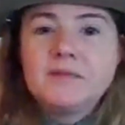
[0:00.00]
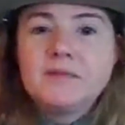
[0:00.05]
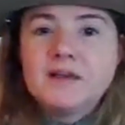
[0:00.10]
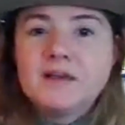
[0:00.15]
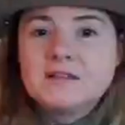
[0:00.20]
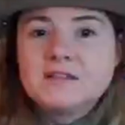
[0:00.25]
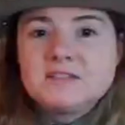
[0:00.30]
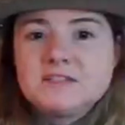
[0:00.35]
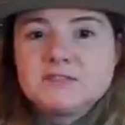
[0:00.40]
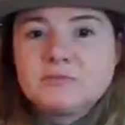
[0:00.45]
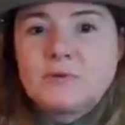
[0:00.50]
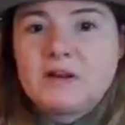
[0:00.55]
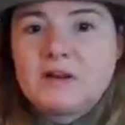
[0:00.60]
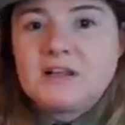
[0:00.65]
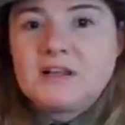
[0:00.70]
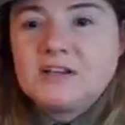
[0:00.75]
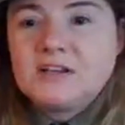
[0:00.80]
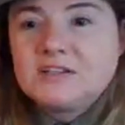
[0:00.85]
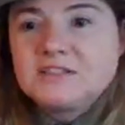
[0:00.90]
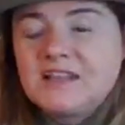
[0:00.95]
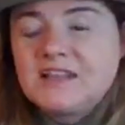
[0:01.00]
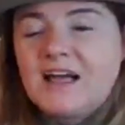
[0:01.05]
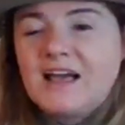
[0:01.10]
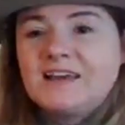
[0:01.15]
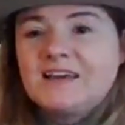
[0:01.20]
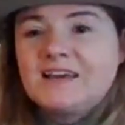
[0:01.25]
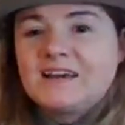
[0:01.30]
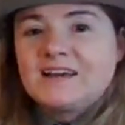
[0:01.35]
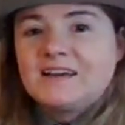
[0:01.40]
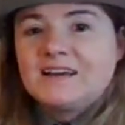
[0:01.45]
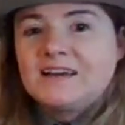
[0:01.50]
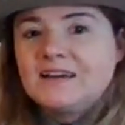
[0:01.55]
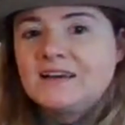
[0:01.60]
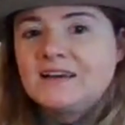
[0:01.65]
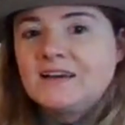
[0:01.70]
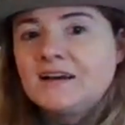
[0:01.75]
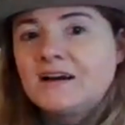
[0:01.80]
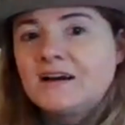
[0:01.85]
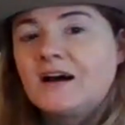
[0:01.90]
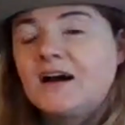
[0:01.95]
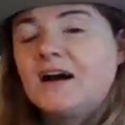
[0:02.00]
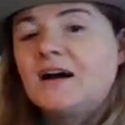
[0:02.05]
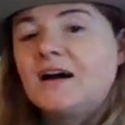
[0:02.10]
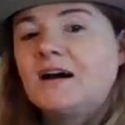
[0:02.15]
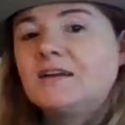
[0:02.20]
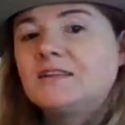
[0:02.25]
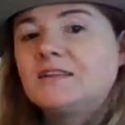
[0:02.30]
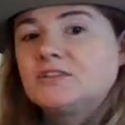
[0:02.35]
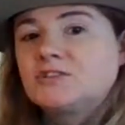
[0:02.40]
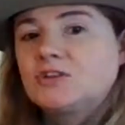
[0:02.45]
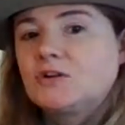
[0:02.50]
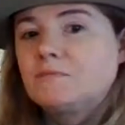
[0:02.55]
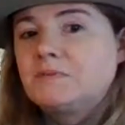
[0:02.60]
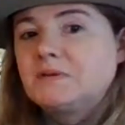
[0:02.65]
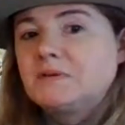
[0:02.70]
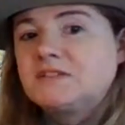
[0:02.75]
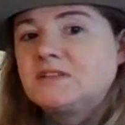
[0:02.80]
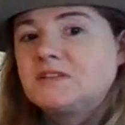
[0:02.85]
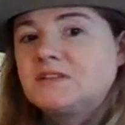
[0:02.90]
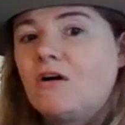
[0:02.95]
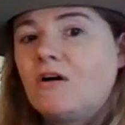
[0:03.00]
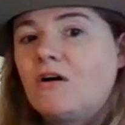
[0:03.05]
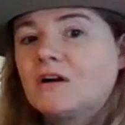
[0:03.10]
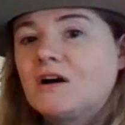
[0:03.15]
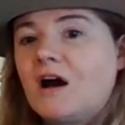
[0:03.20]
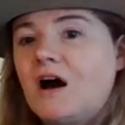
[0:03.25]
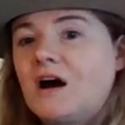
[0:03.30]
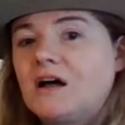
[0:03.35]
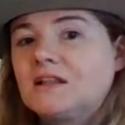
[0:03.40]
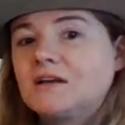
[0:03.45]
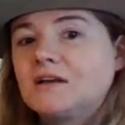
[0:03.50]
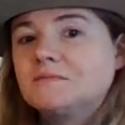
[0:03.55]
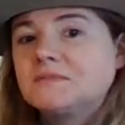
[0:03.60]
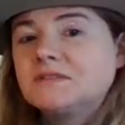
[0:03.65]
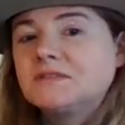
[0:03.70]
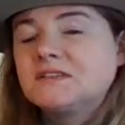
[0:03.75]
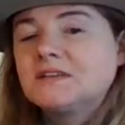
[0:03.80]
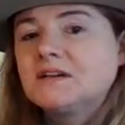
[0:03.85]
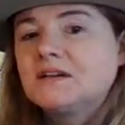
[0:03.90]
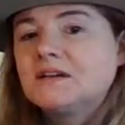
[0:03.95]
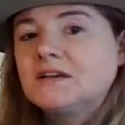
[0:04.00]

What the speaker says: This is what it looks like. These are basalt columns